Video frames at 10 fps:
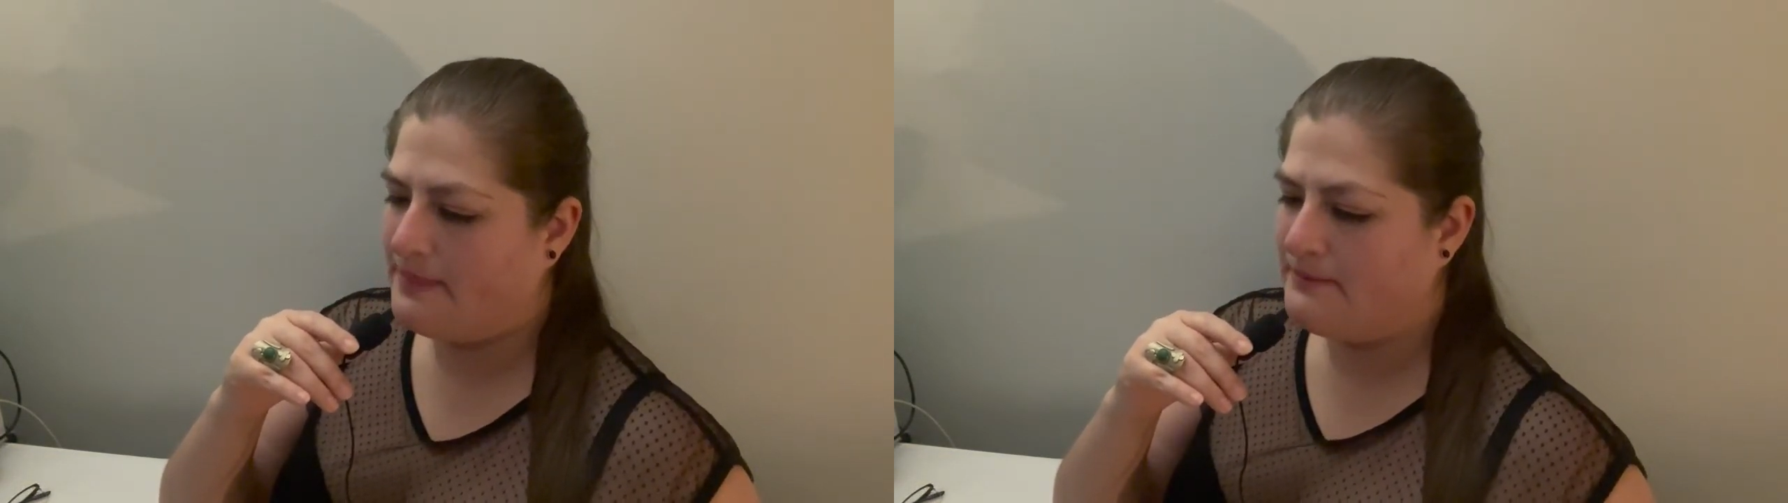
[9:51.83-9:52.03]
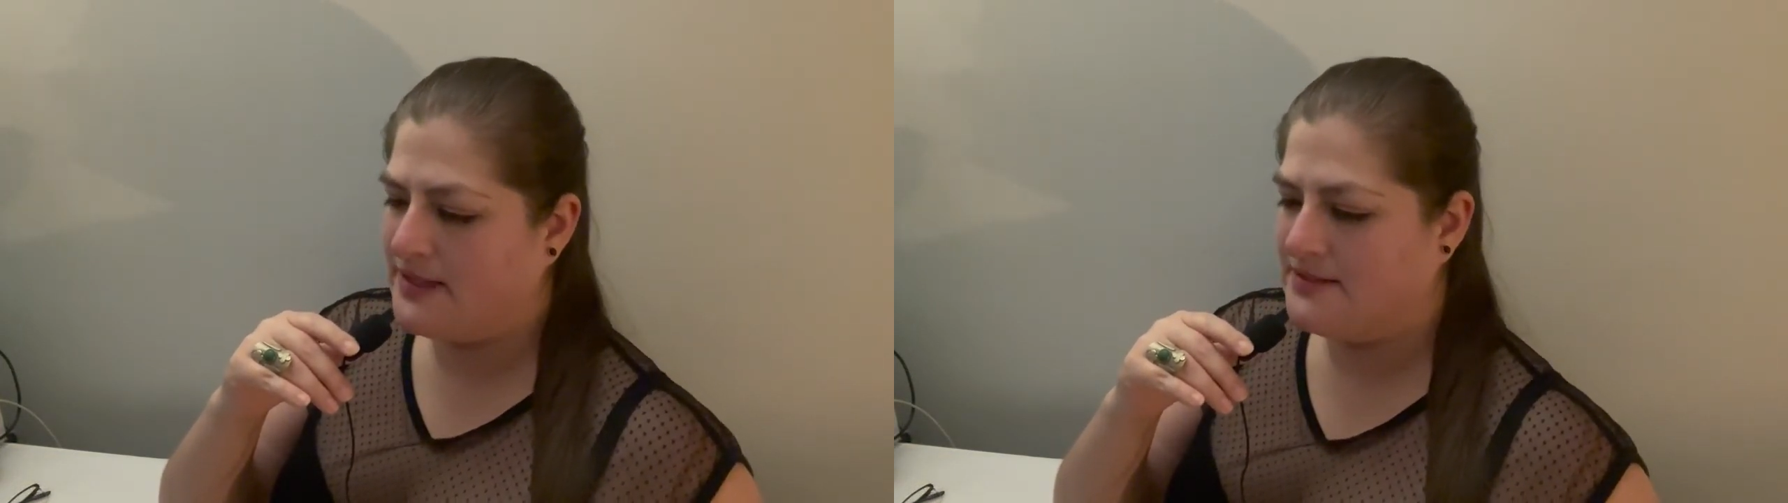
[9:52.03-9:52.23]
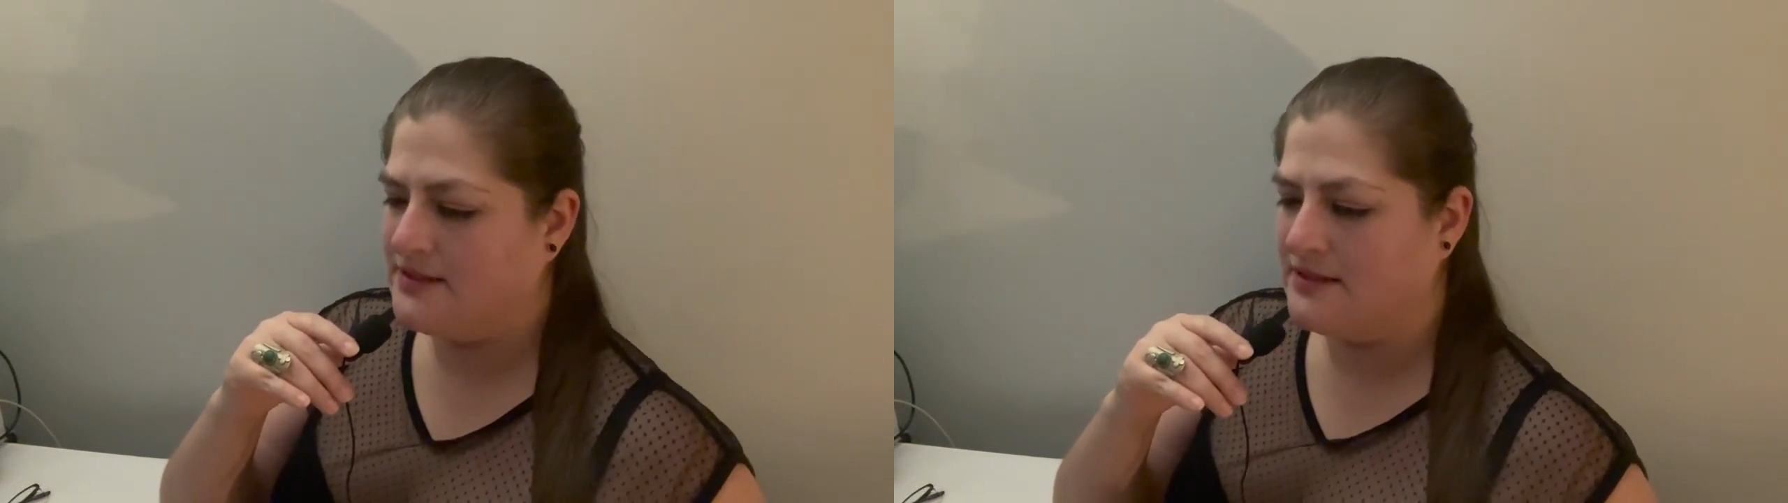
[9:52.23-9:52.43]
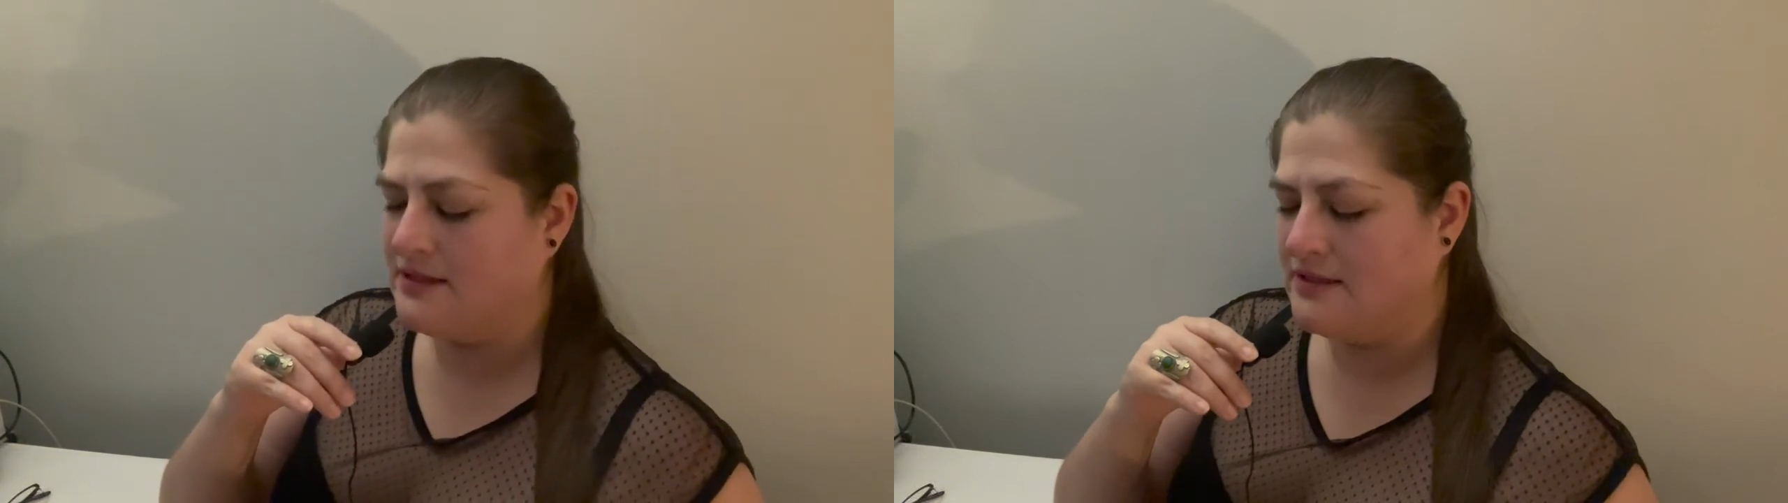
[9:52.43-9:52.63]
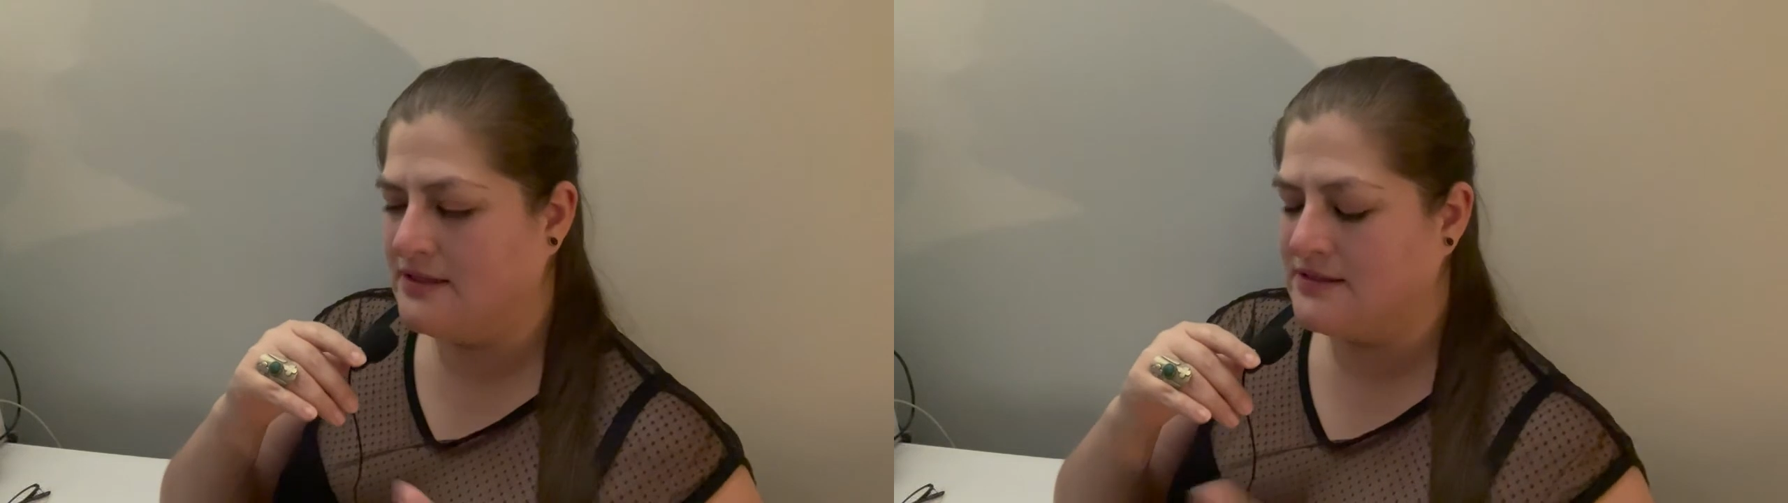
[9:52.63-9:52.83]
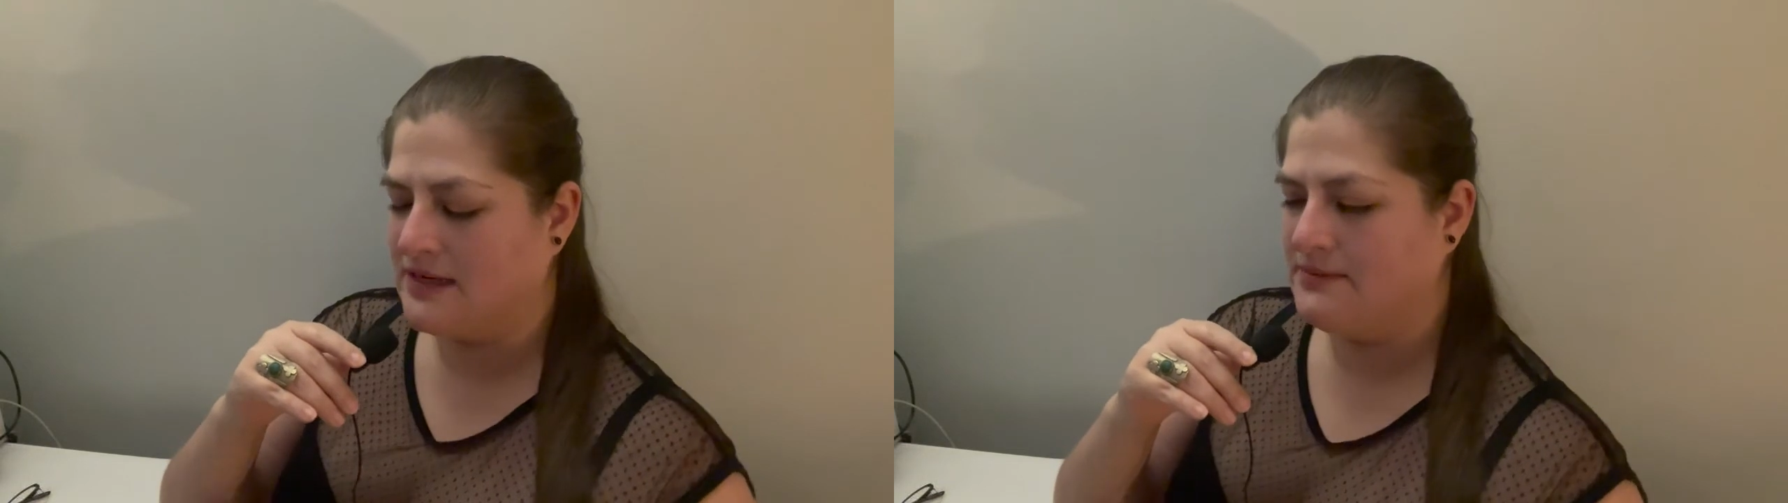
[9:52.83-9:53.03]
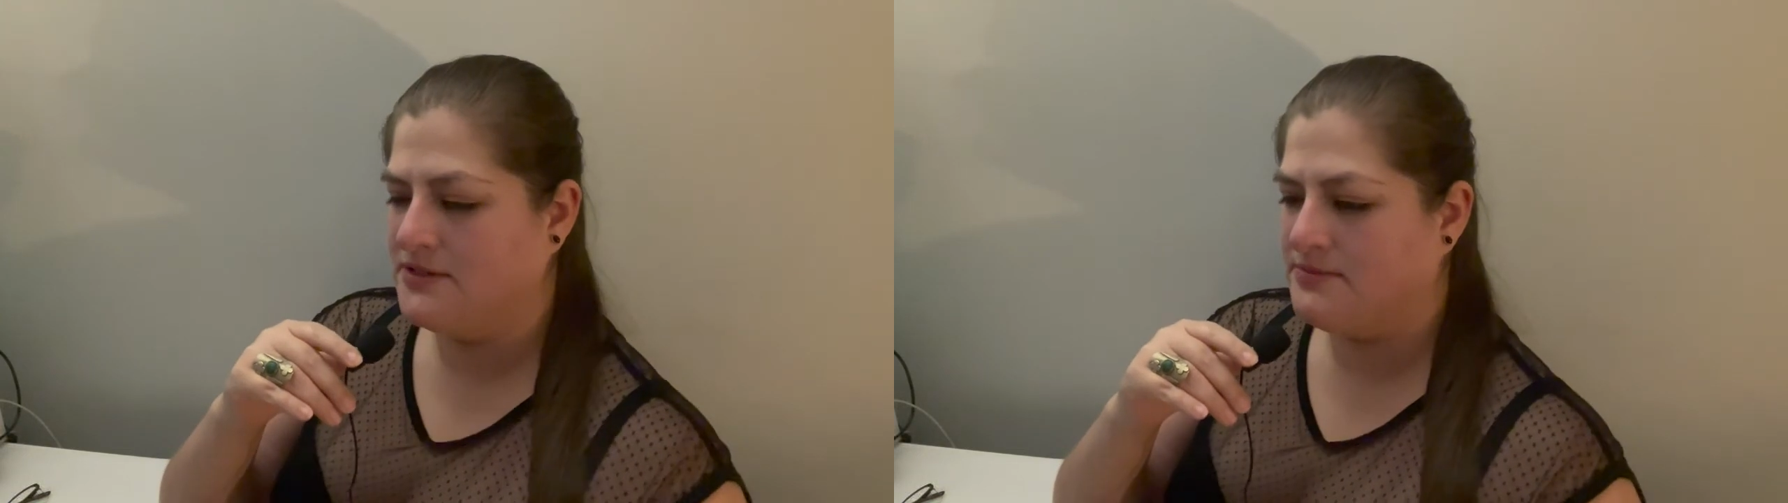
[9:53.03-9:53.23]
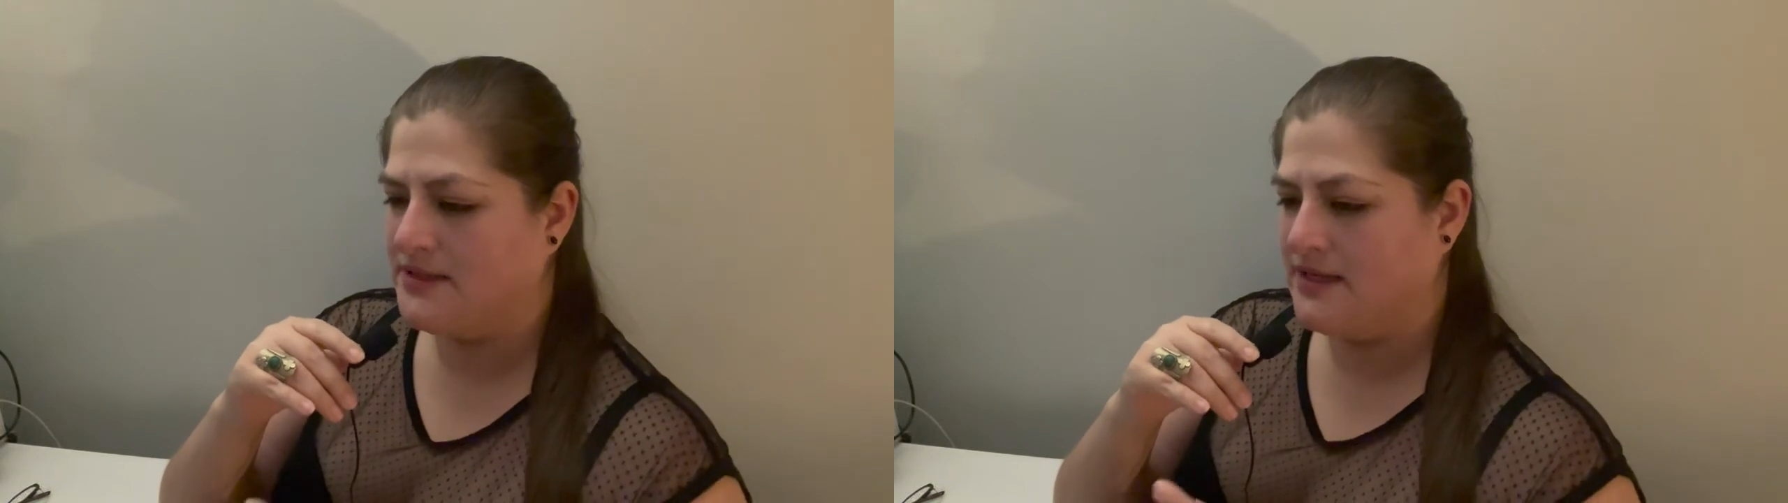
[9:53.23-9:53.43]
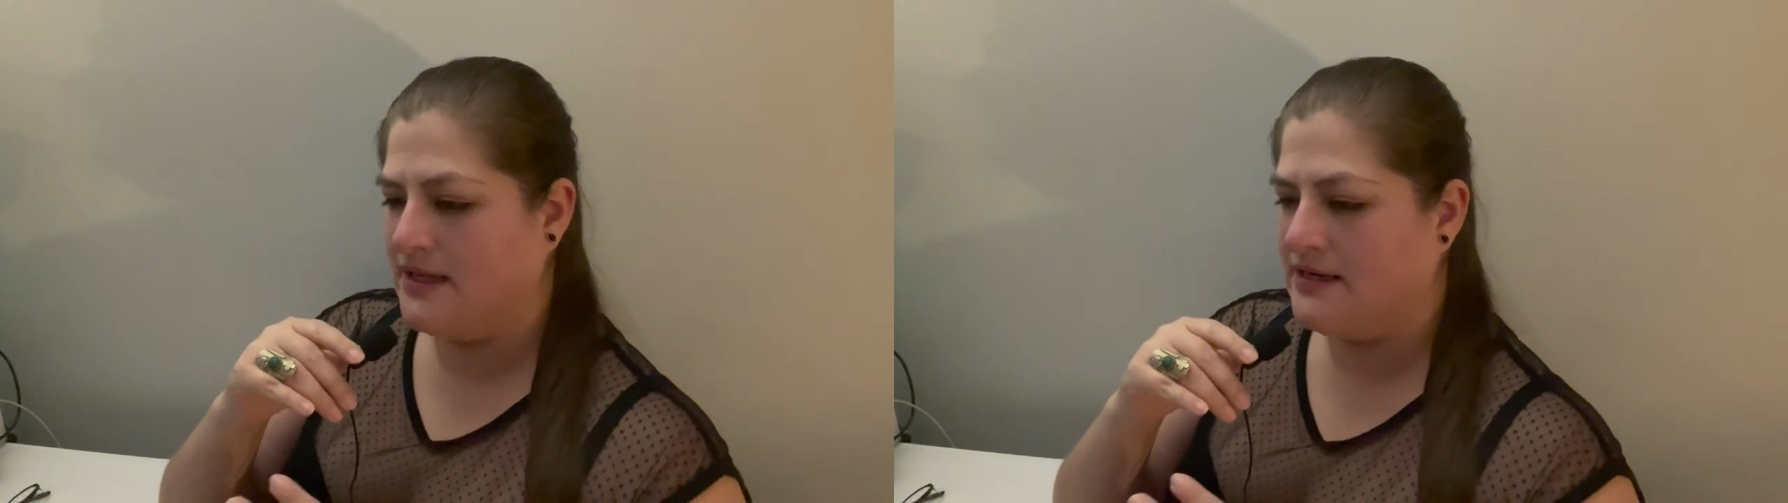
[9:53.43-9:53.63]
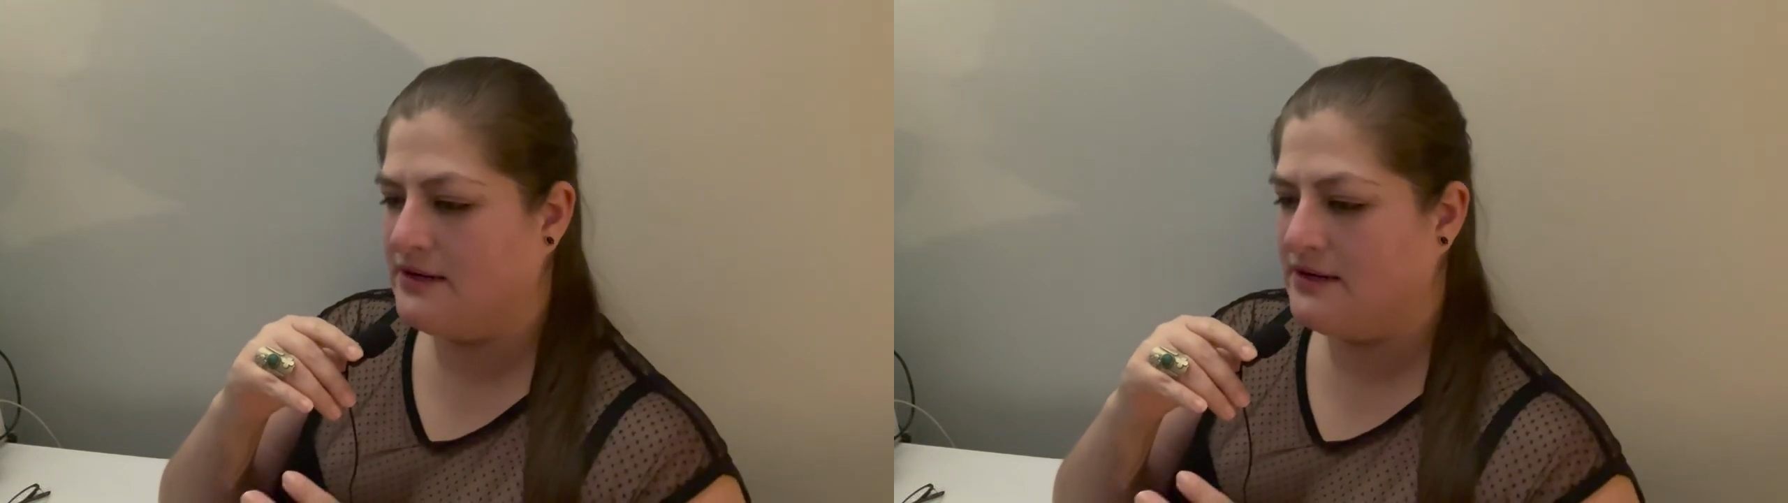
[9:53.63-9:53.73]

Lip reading: basically the establishment and